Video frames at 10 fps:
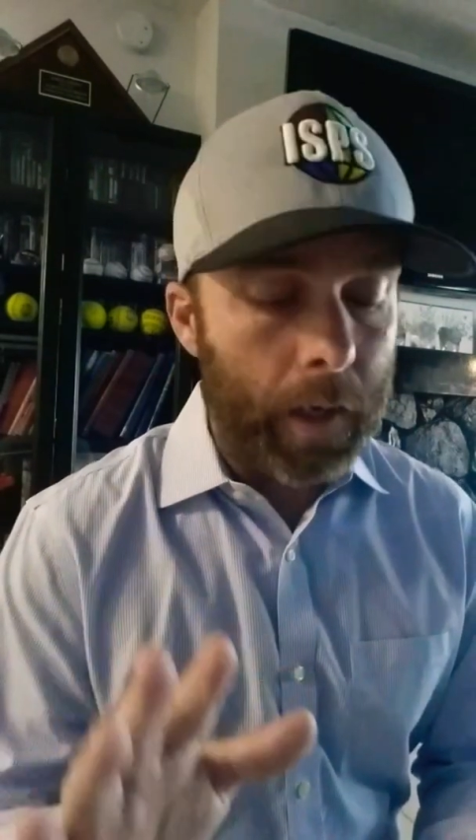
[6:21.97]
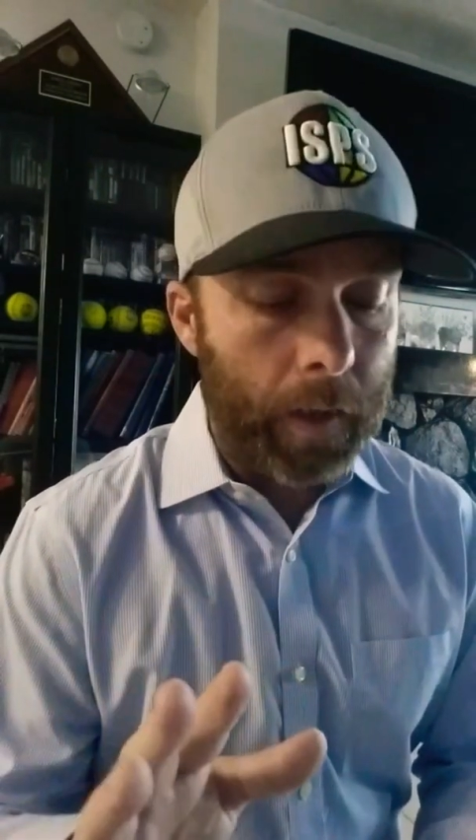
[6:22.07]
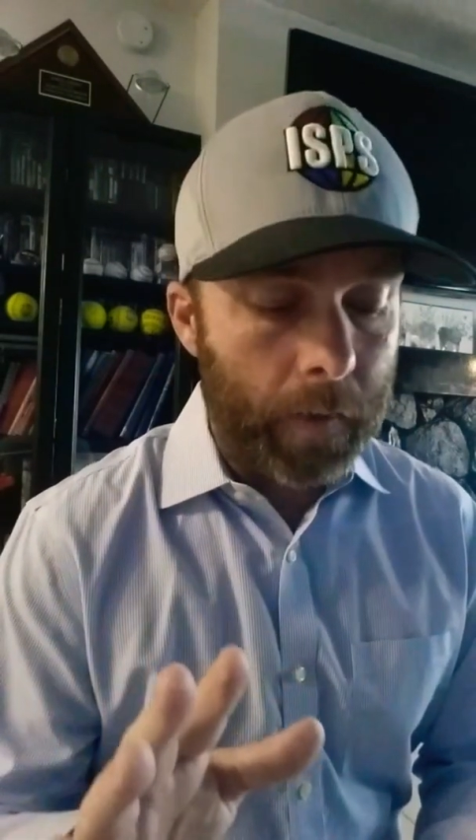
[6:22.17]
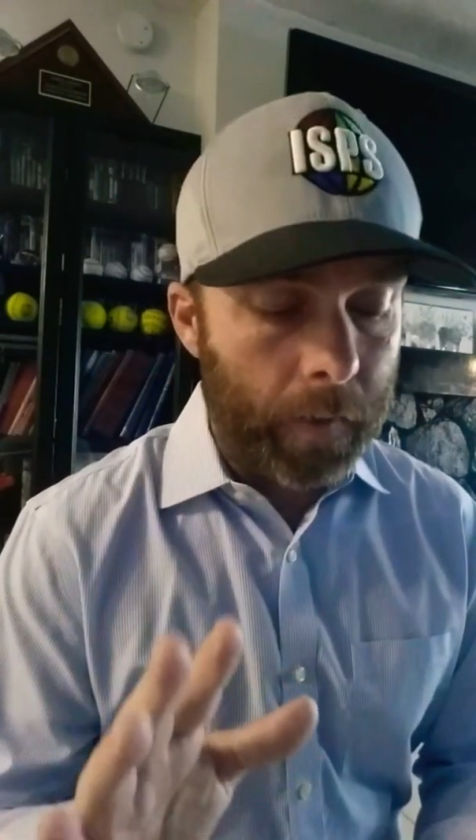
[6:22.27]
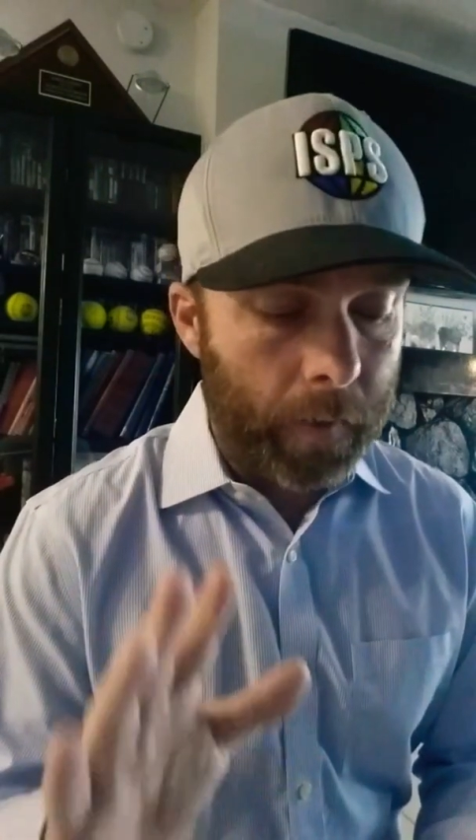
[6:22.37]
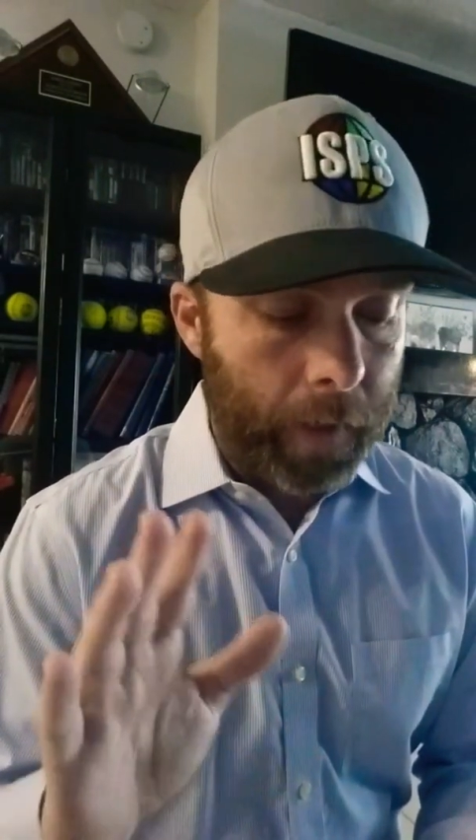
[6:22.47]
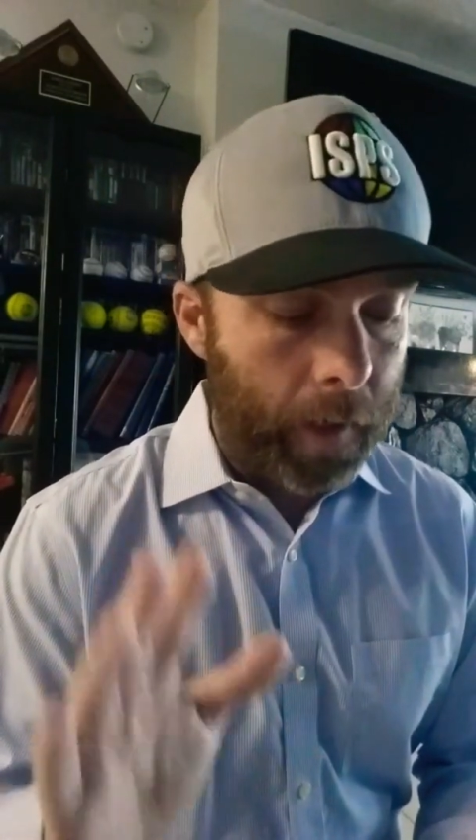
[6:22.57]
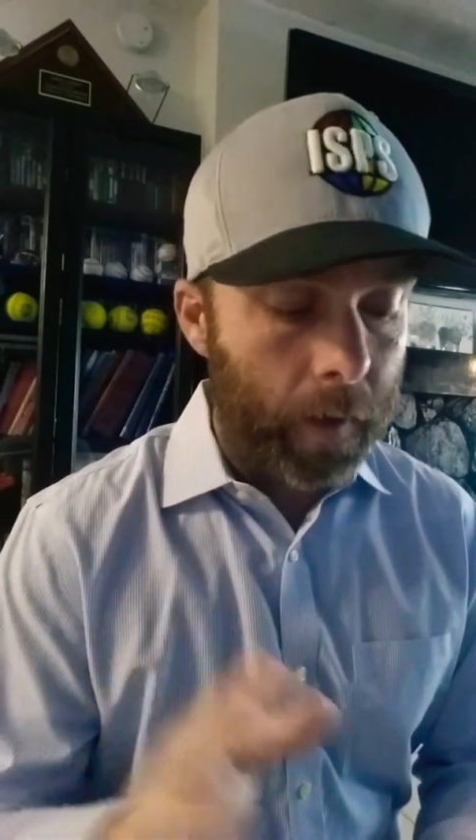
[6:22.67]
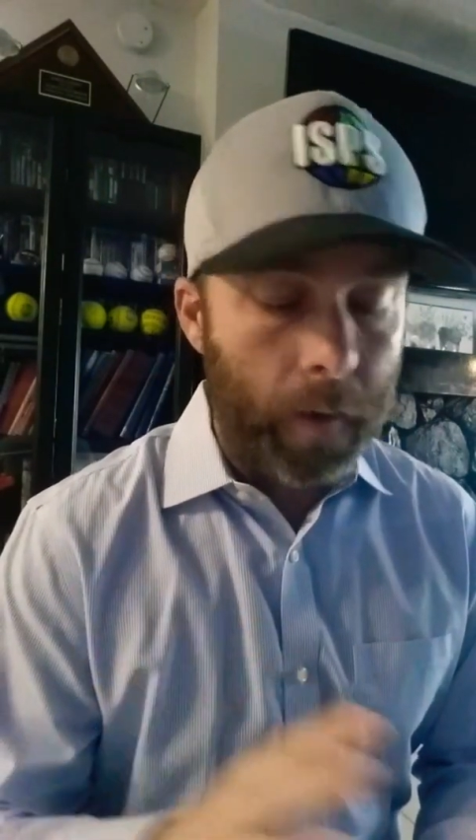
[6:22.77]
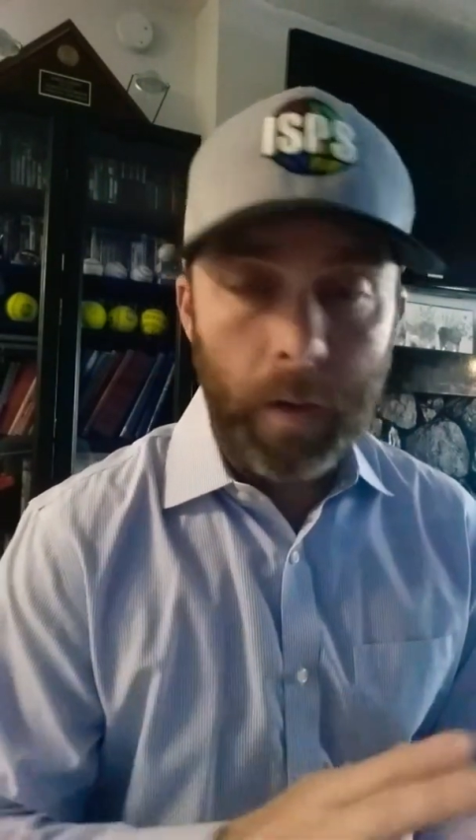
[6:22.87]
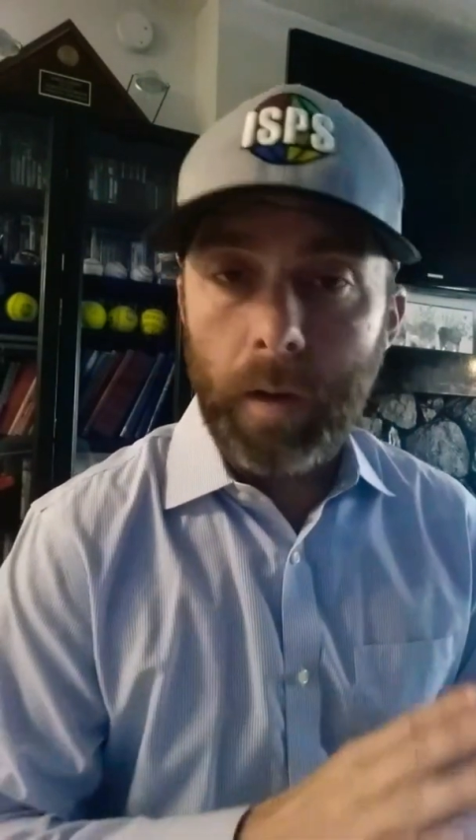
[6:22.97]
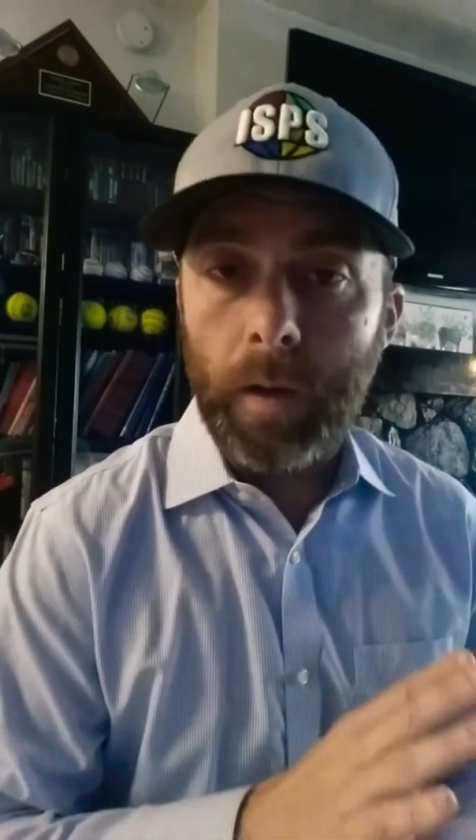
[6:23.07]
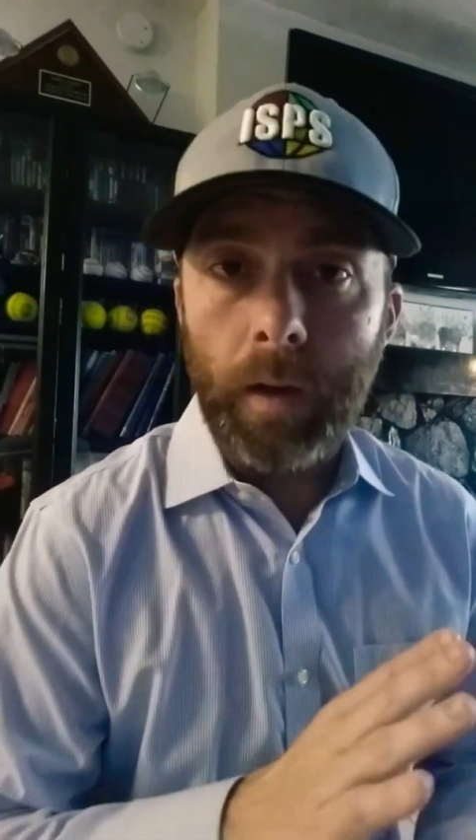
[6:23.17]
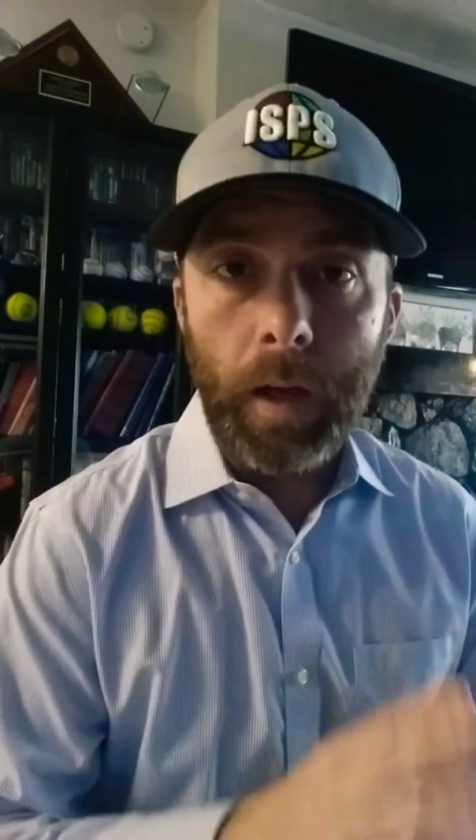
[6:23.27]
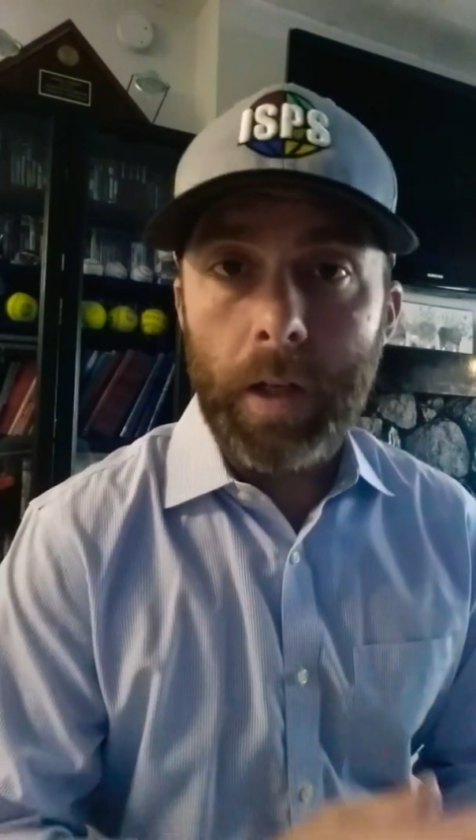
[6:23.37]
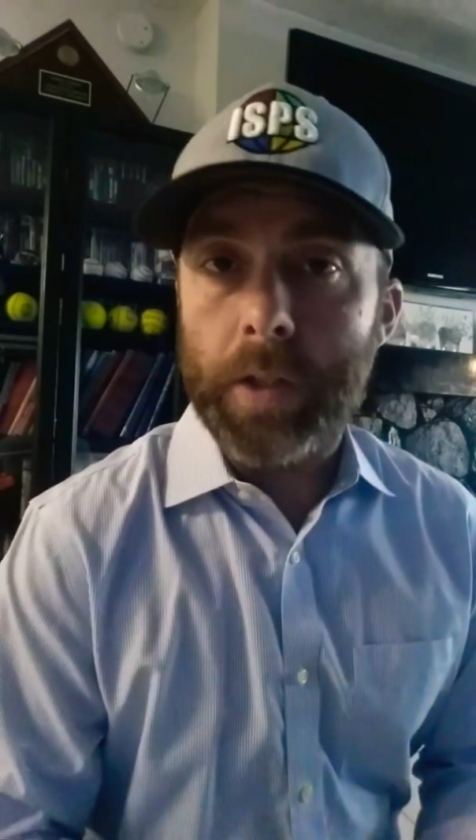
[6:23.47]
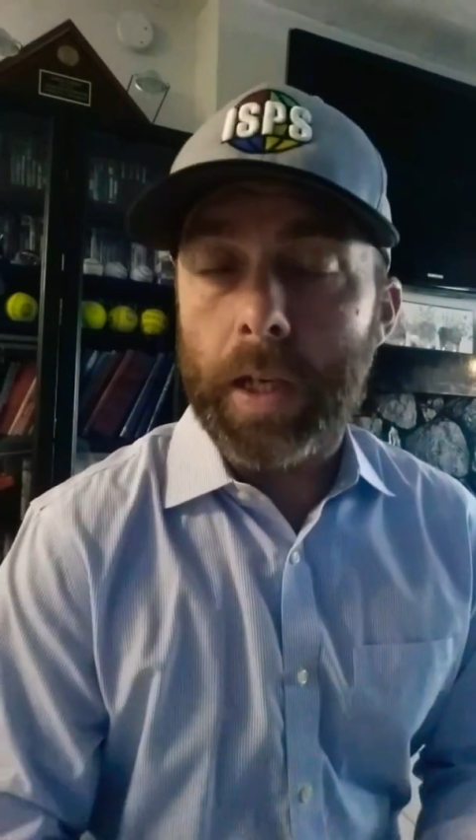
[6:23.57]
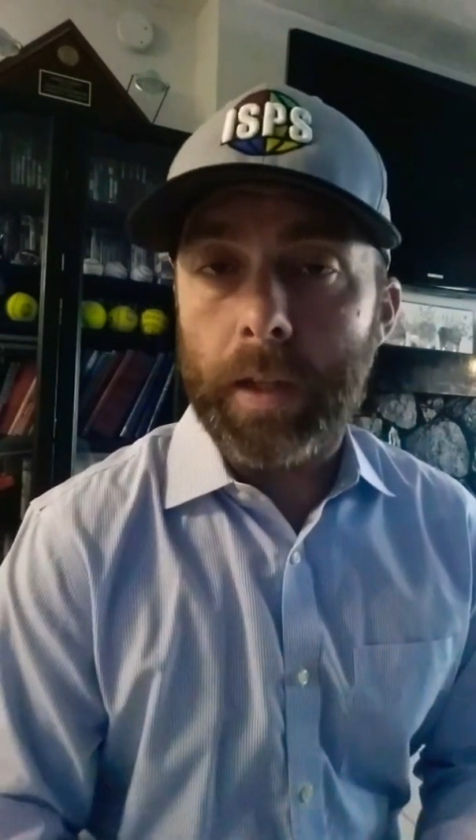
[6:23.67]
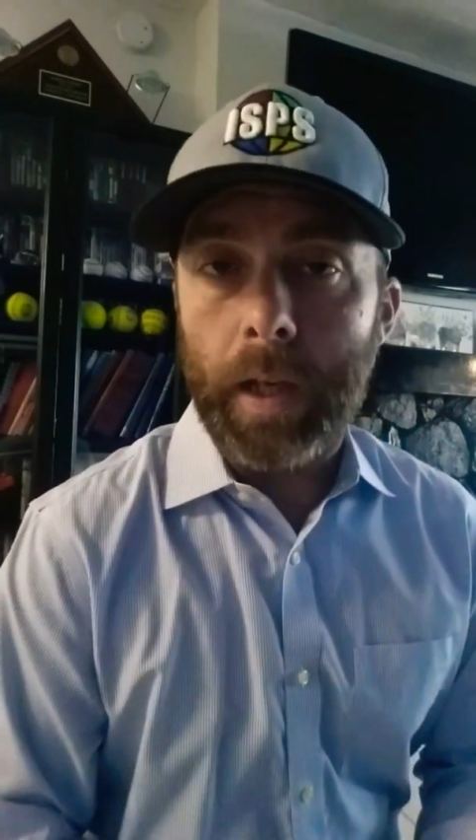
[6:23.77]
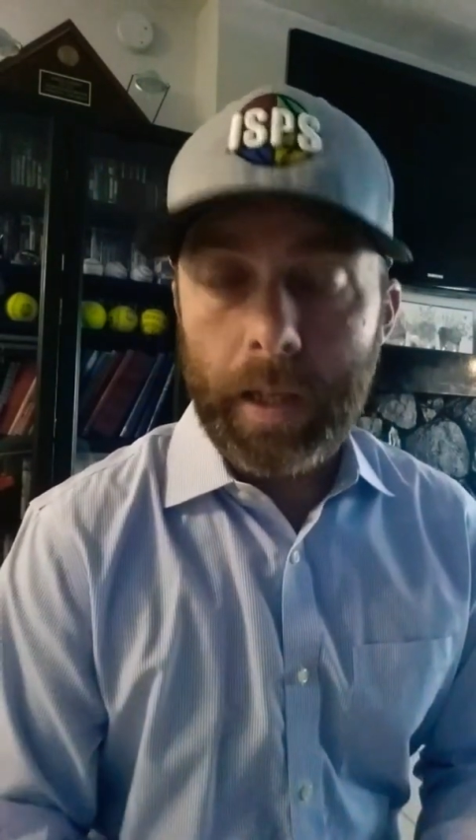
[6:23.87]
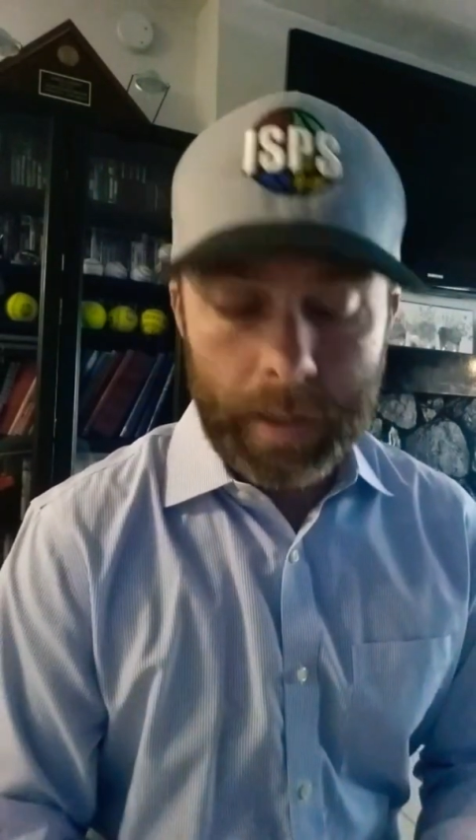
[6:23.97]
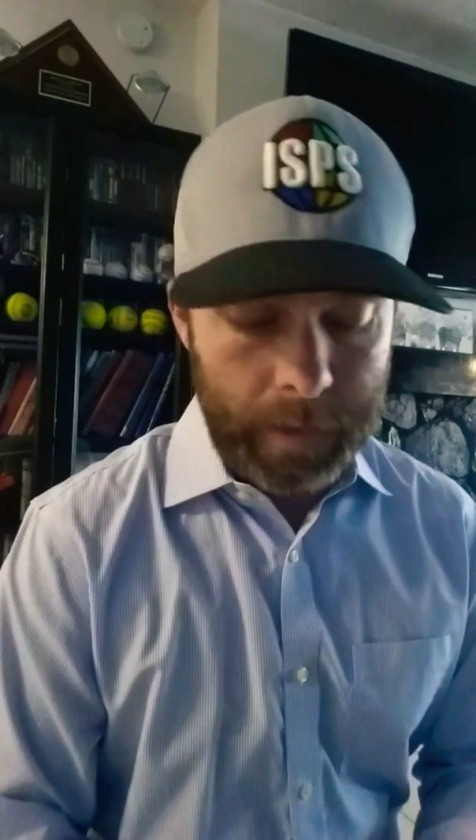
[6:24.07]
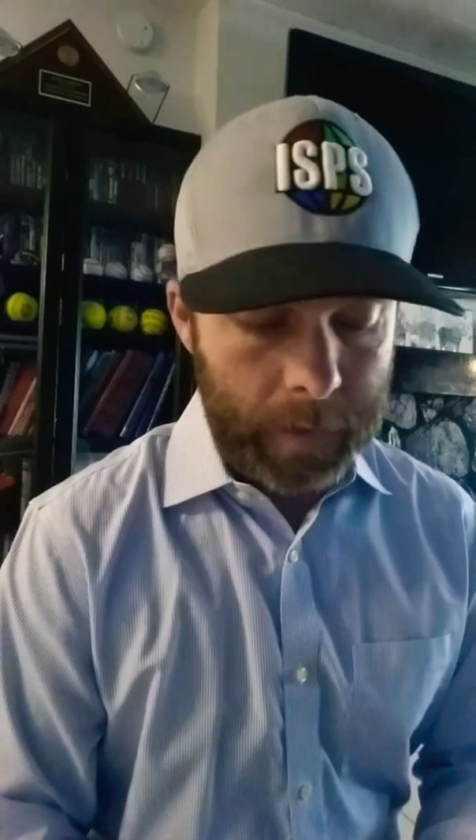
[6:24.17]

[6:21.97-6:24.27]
their agenda is.